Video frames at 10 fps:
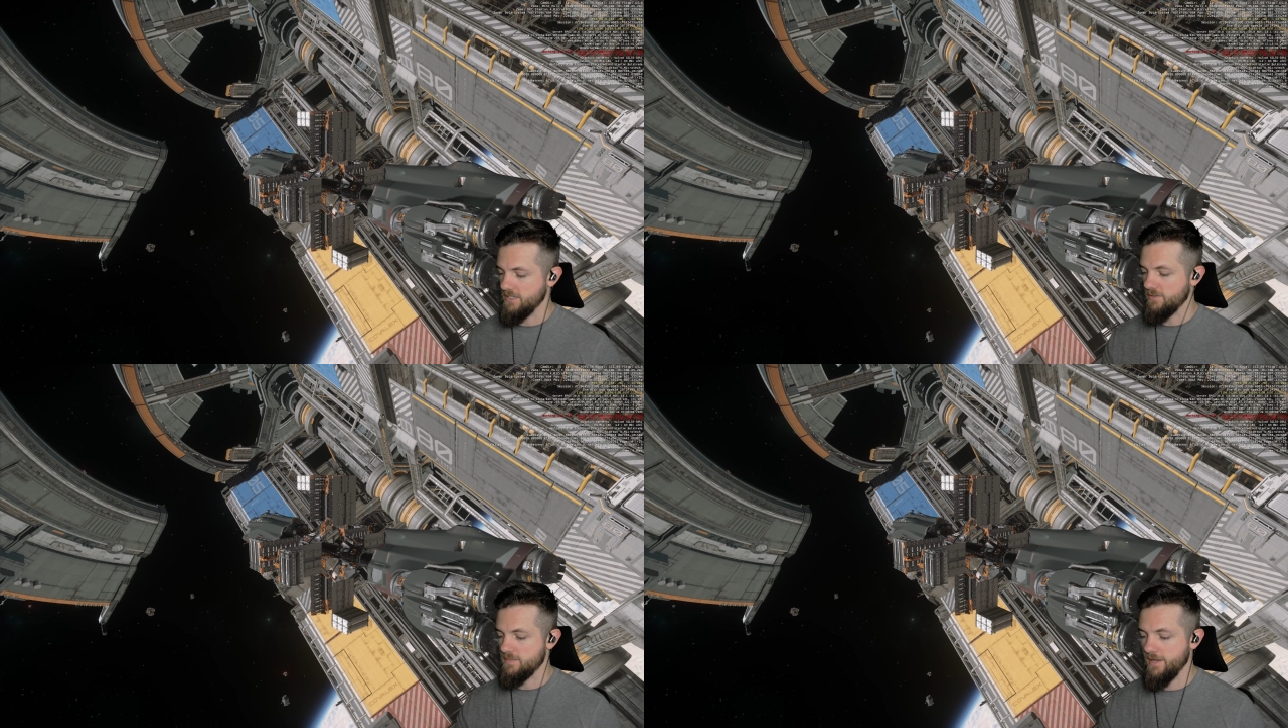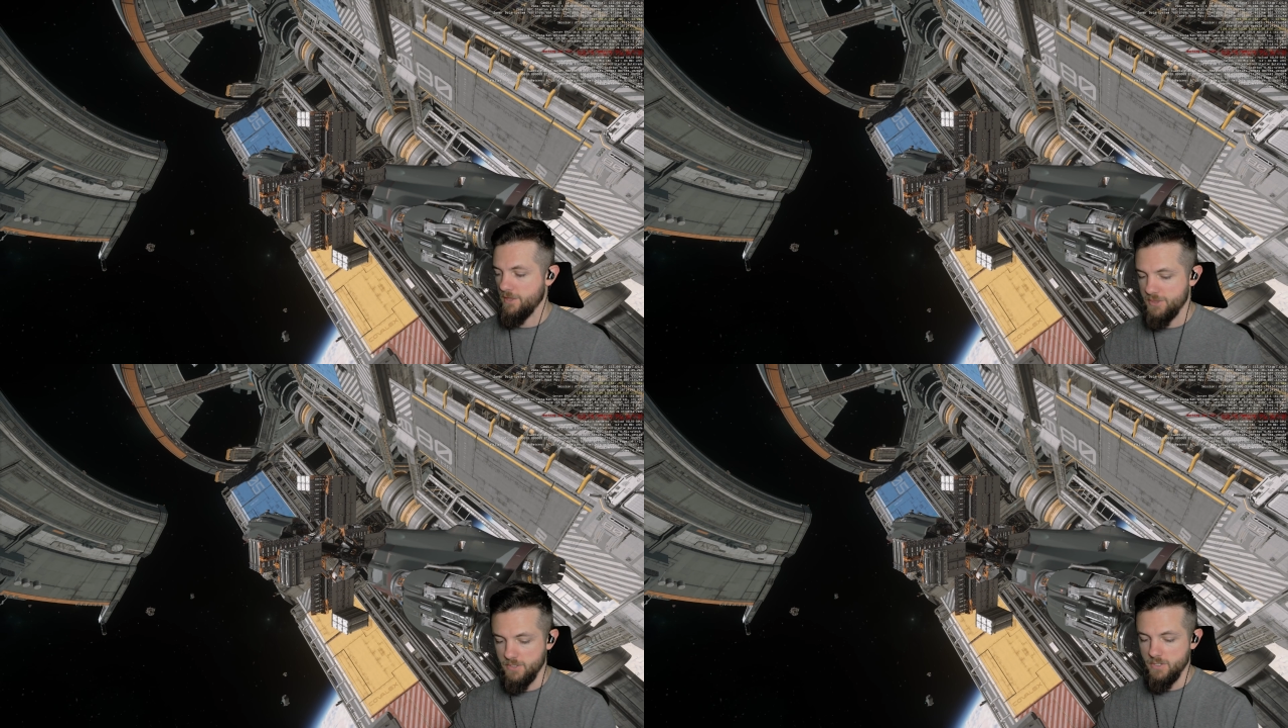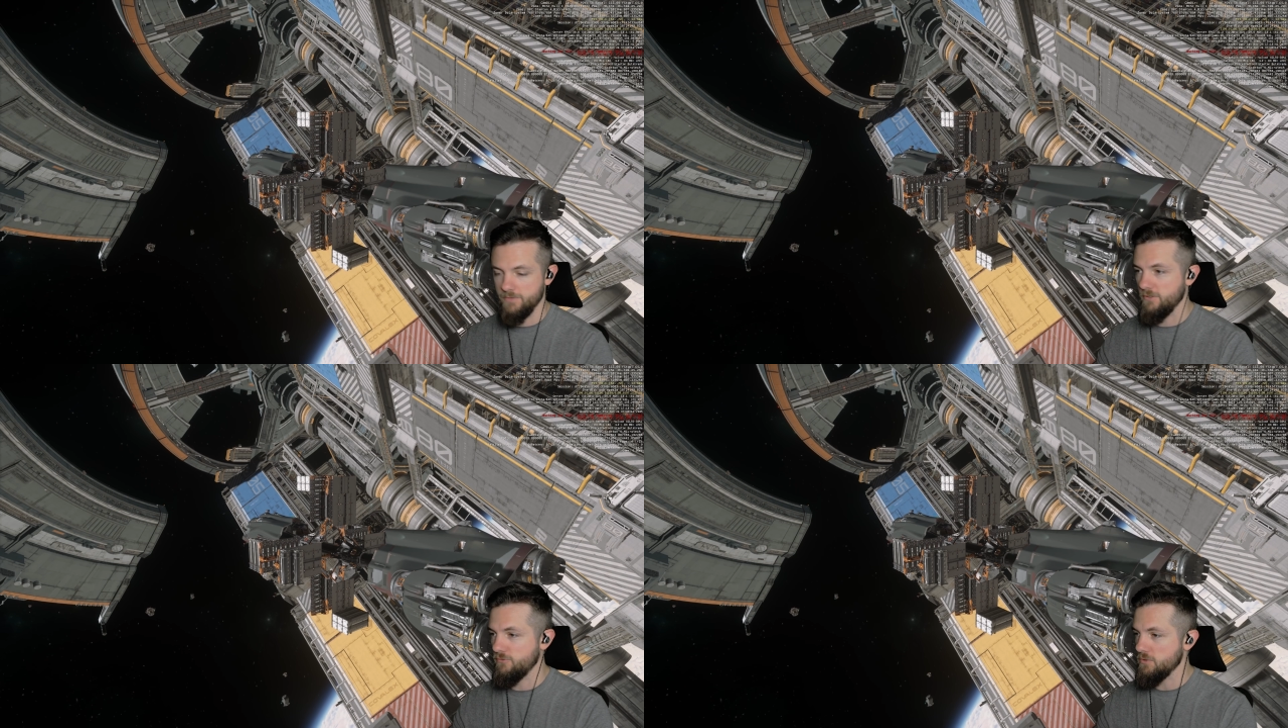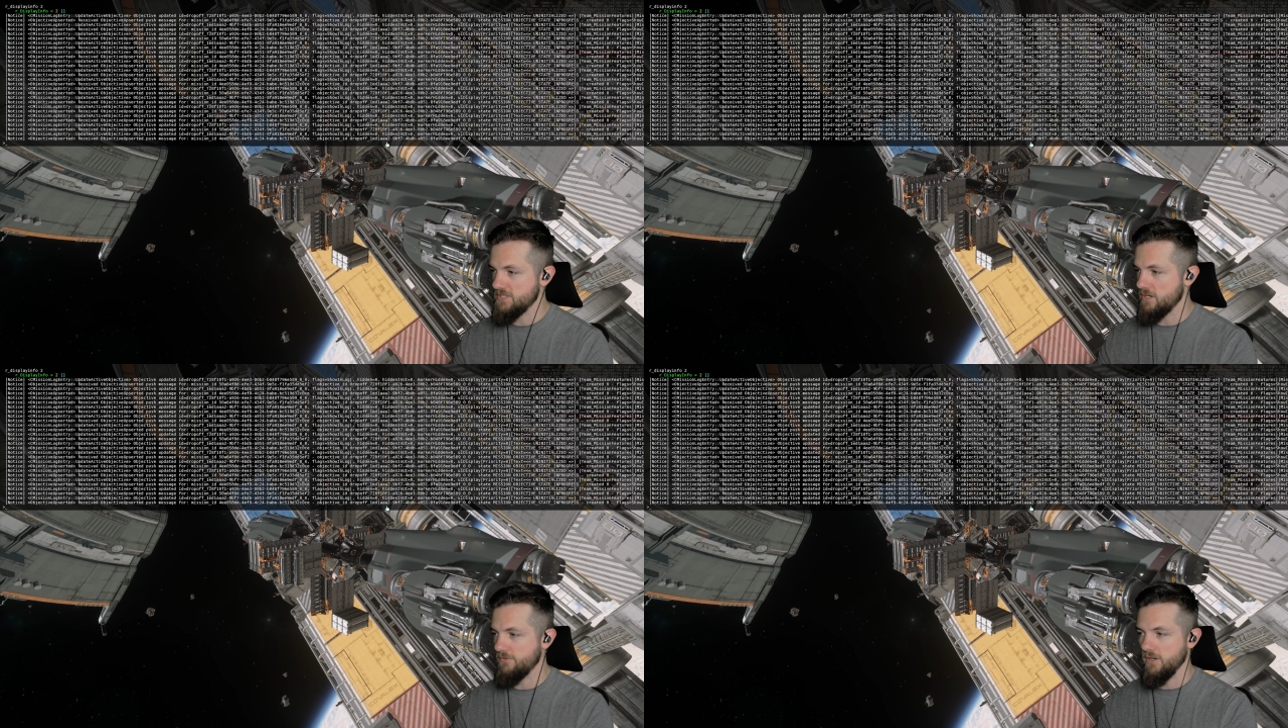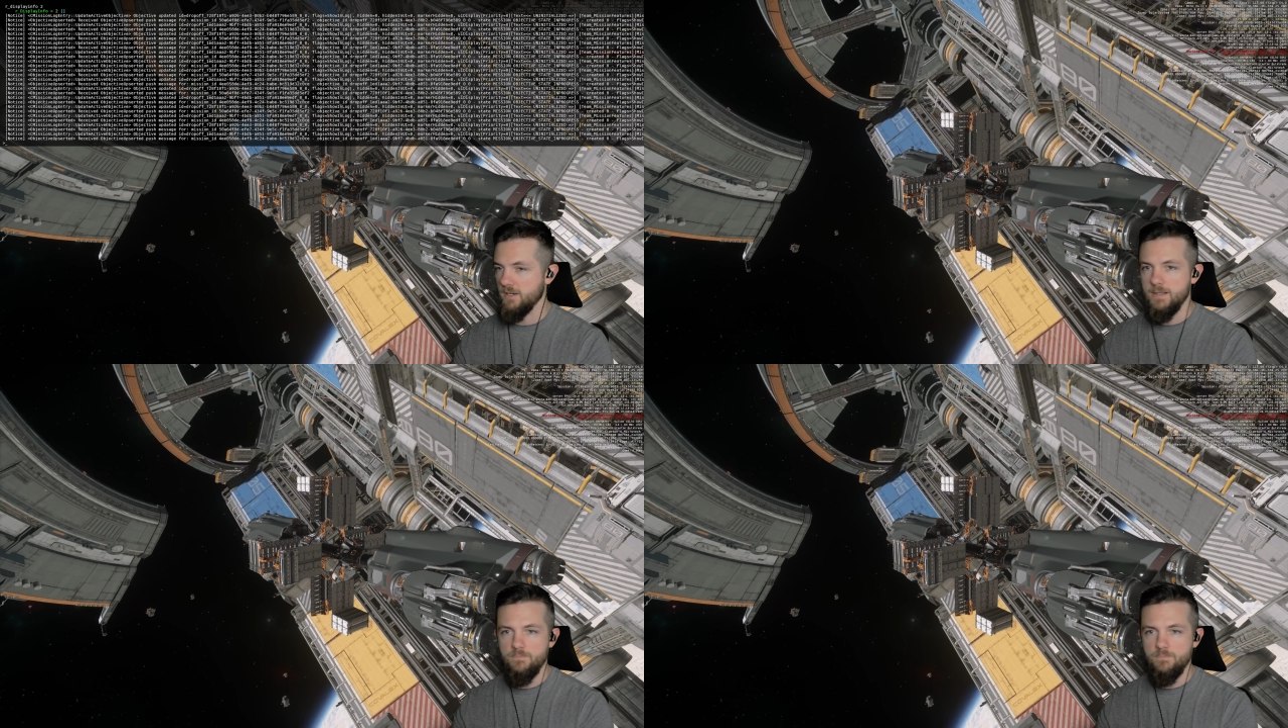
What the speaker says: You know, it's about a third of a full server.